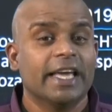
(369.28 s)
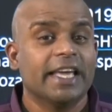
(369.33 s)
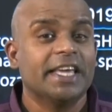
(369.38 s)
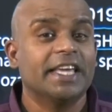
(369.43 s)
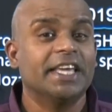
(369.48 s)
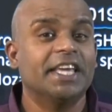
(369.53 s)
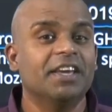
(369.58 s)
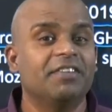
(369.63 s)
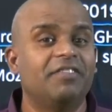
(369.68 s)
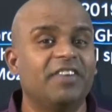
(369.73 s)

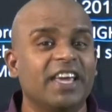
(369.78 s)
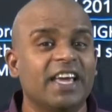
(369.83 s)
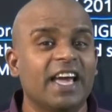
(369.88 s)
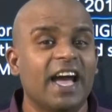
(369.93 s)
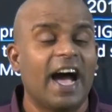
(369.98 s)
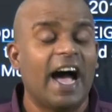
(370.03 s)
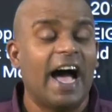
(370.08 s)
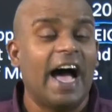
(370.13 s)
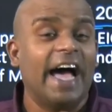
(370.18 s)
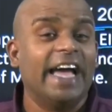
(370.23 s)

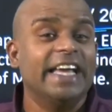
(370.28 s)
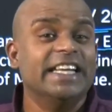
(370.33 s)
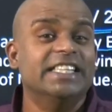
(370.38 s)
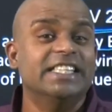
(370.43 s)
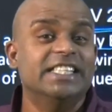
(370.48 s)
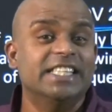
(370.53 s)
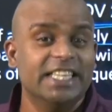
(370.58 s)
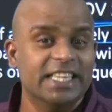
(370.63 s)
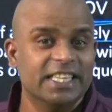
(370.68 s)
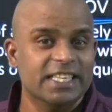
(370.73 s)
giving
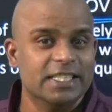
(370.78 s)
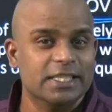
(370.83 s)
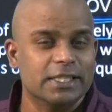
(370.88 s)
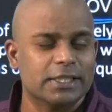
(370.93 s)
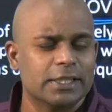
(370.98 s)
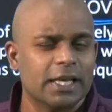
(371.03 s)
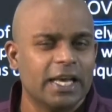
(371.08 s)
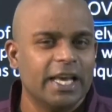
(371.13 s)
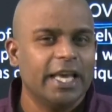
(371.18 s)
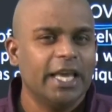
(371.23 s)

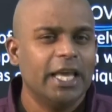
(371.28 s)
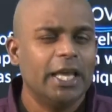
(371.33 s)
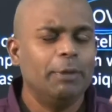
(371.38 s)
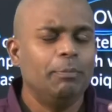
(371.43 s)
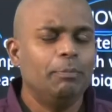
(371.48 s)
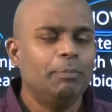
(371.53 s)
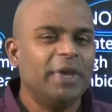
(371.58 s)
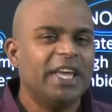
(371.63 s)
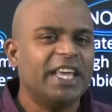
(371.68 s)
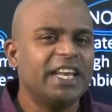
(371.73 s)
ideas.
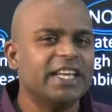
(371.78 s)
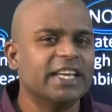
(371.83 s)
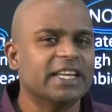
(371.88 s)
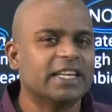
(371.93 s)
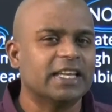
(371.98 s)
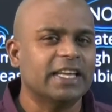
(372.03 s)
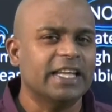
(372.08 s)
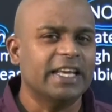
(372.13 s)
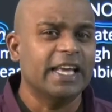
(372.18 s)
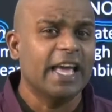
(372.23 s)

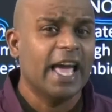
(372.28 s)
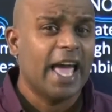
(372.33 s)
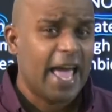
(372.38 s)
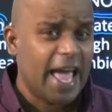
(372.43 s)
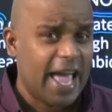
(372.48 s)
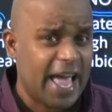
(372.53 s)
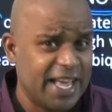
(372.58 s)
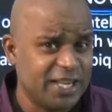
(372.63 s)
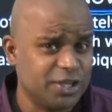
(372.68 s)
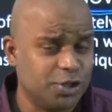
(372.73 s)
Immediately,
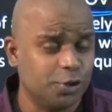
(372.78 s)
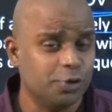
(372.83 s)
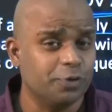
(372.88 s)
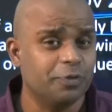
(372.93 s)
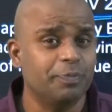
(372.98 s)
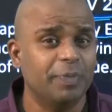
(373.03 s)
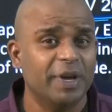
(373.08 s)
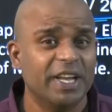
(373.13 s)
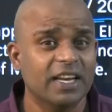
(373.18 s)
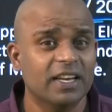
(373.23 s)
as
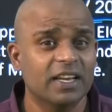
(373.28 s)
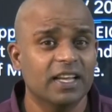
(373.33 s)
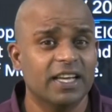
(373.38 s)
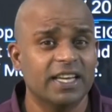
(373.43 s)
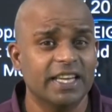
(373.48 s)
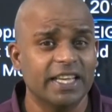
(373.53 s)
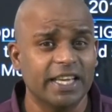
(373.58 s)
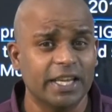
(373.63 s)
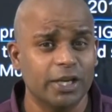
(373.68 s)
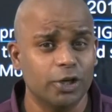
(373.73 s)
you've been
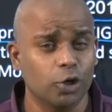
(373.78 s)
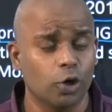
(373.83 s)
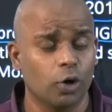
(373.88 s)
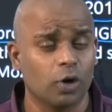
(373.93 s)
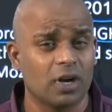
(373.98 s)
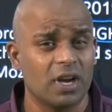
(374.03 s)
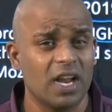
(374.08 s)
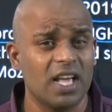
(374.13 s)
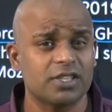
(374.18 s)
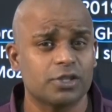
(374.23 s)
learning in your
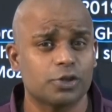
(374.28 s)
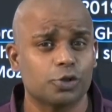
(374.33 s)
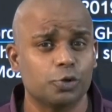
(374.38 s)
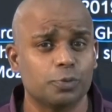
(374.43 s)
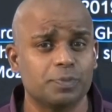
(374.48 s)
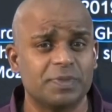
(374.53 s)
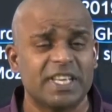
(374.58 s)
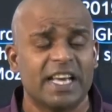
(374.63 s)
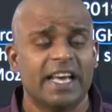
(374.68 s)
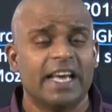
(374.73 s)

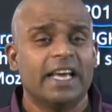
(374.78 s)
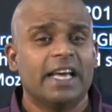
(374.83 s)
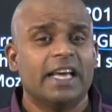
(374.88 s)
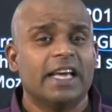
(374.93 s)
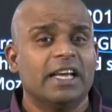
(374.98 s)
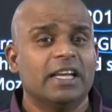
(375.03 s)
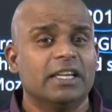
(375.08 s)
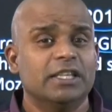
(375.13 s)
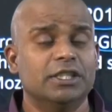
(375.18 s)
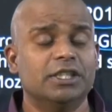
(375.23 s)
classrooms,
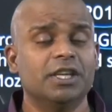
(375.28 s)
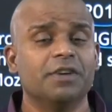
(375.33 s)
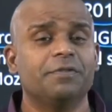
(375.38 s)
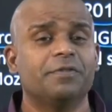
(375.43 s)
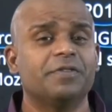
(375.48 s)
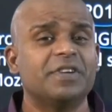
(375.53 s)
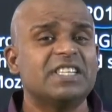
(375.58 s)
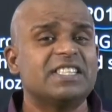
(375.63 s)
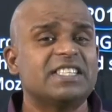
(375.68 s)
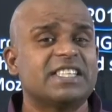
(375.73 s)

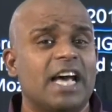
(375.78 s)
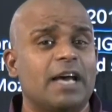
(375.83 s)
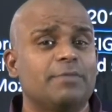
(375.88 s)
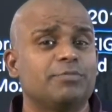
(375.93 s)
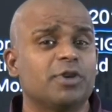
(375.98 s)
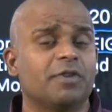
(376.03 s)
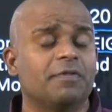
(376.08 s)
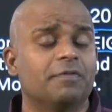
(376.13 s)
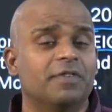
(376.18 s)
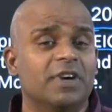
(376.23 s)
different types
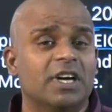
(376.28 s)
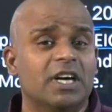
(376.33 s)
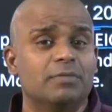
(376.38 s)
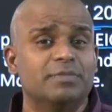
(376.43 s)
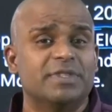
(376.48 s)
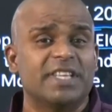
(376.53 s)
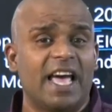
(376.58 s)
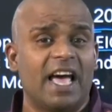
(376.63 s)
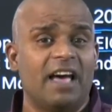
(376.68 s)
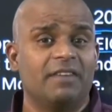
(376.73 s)
of
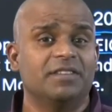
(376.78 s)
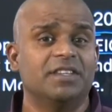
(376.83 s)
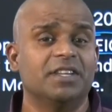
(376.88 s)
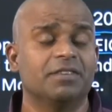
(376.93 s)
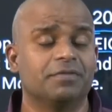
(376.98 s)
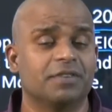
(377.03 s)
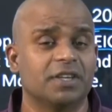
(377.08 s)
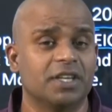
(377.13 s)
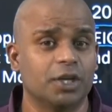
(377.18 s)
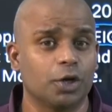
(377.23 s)
verbs have
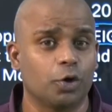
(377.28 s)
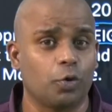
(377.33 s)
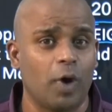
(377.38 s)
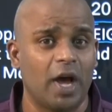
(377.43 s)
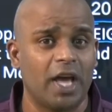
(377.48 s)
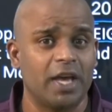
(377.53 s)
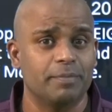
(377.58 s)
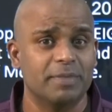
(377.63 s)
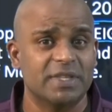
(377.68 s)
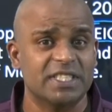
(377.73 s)
different
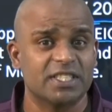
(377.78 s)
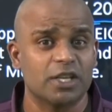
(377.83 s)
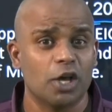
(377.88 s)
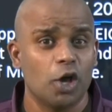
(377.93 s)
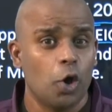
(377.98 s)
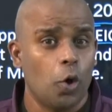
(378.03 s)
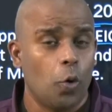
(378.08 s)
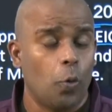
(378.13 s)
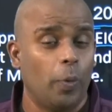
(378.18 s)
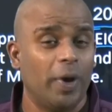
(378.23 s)
requirements.
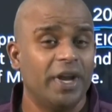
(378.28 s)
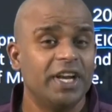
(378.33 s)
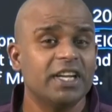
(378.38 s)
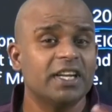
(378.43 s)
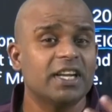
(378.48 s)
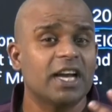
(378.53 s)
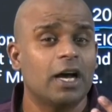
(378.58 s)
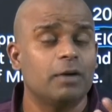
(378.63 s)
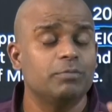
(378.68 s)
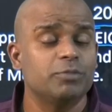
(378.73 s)
When
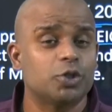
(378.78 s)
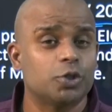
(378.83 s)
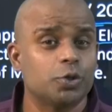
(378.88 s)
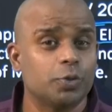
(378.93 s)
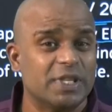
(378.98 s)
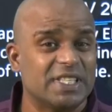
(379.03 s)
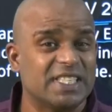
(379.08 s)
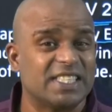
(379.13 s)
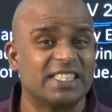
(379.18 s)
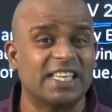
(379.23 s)
it comes to
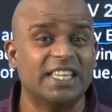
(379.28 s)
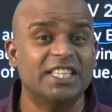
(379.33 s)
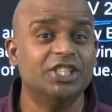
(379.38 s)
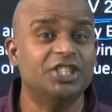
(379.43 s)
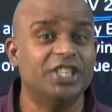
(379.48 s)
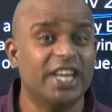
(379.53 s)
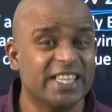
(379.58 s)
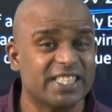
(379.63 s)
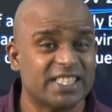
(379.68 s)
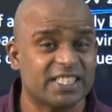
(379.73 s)
a
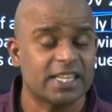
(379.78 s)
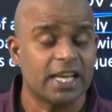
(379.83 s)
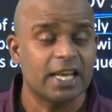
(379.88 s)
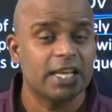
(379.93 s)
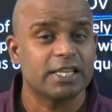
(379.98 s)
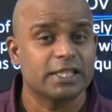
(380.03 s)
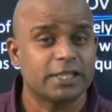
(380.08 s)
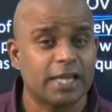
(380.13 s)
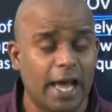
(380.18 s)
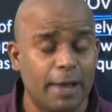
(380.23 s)
suggest
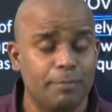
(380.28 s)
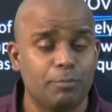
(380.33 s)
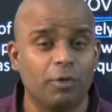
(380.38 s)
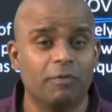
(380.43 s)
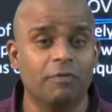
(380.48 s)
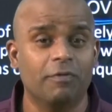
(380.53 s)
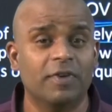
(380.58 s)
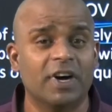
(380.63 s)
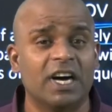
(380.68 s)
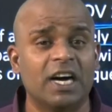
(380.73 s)
type of
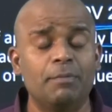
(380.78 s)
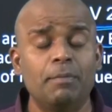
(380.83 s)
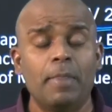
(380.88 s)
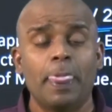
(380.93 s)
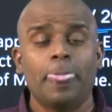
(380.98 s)
verb,